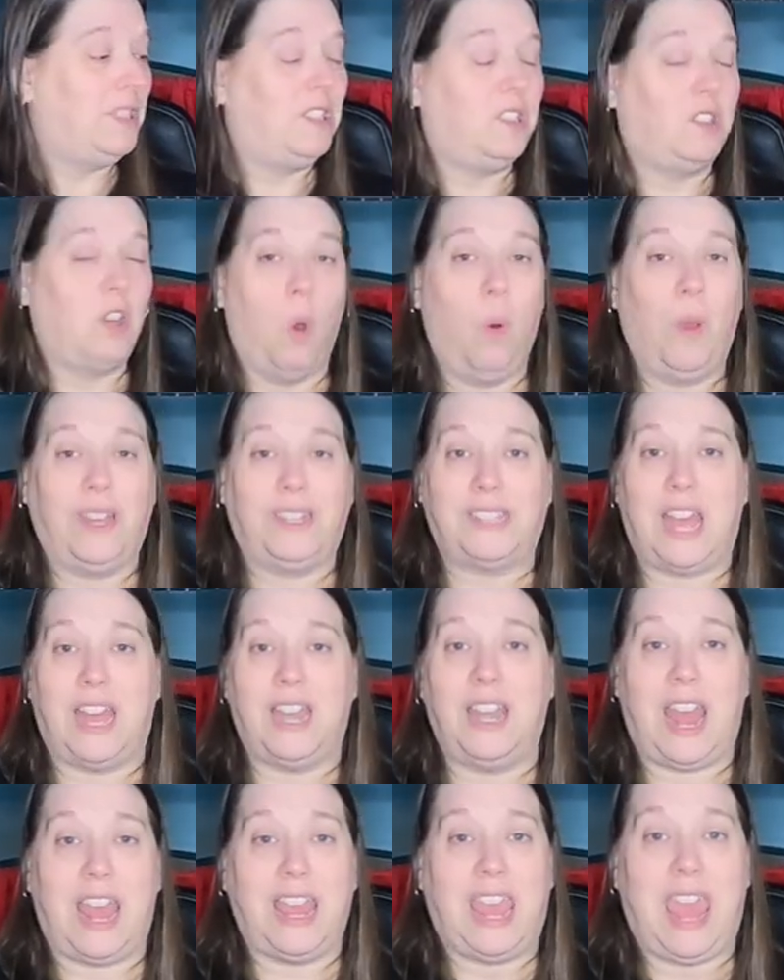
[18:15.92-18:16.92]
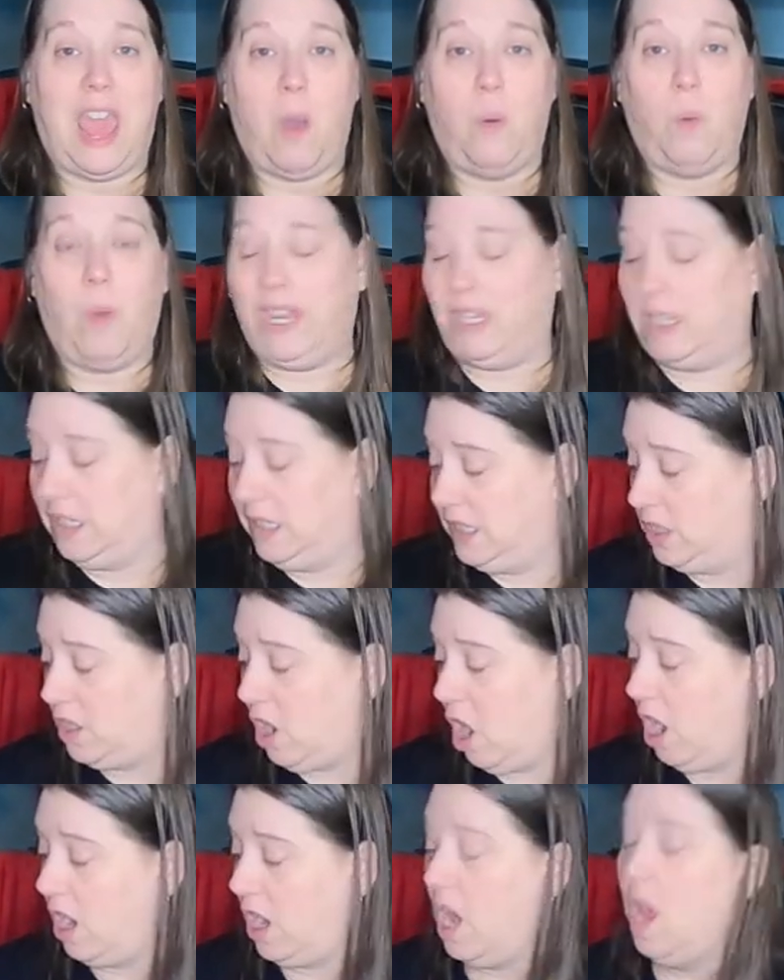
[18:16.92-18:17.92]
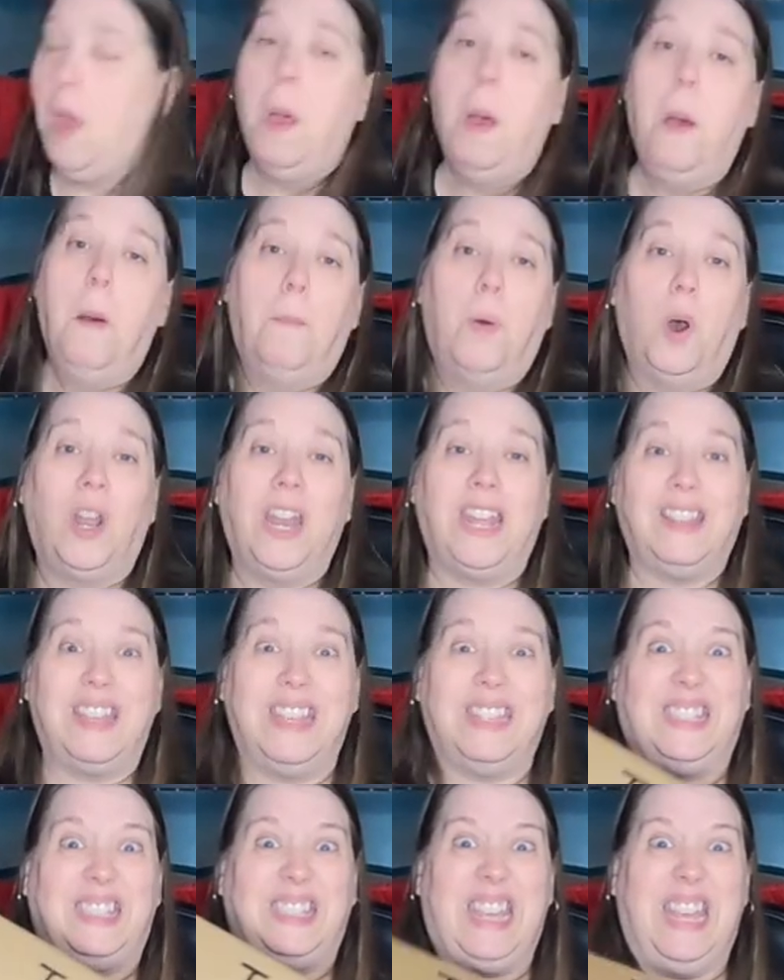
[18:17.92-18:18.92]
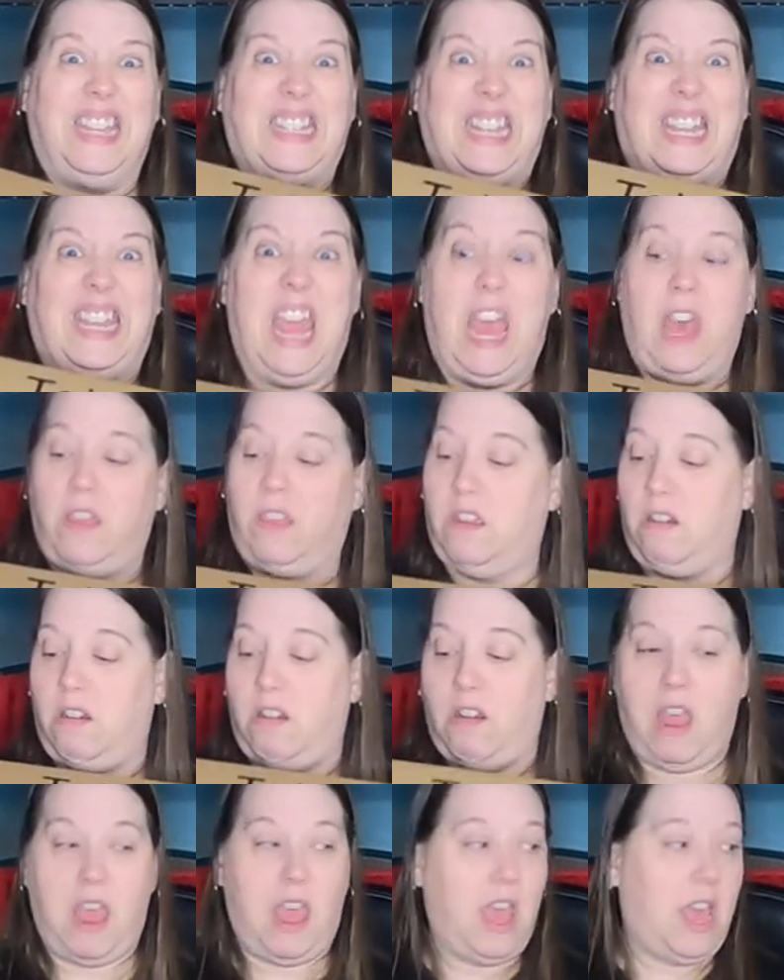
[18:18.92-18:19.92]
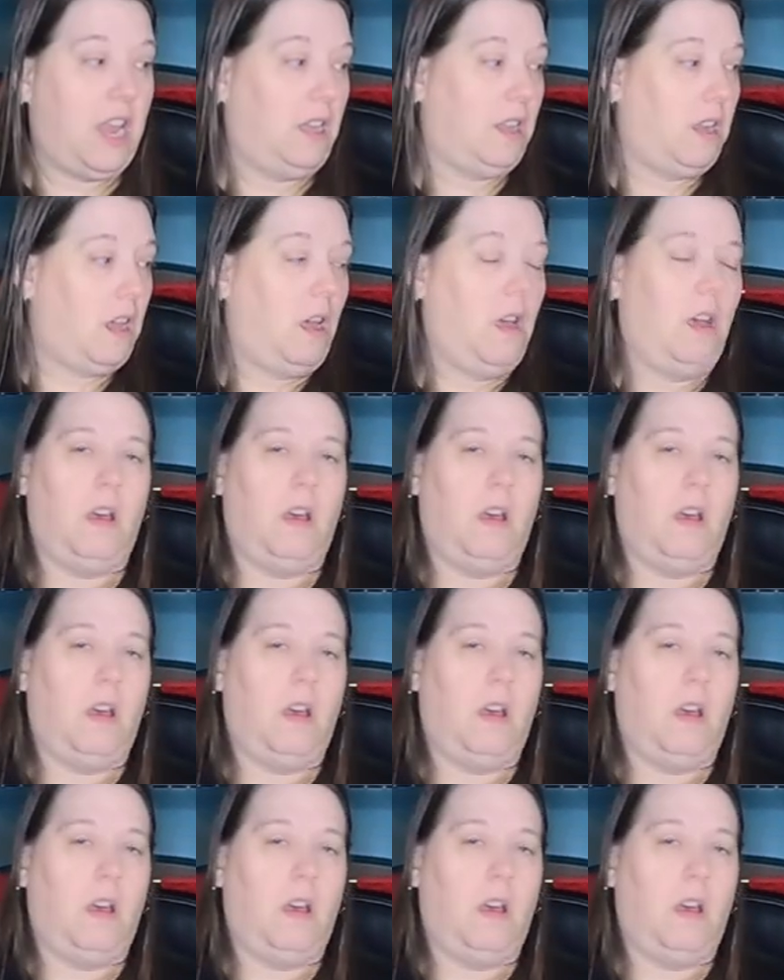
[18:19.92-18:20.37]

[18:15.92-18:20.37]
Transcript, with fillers: so excited. I can't wait to start putting this thing together and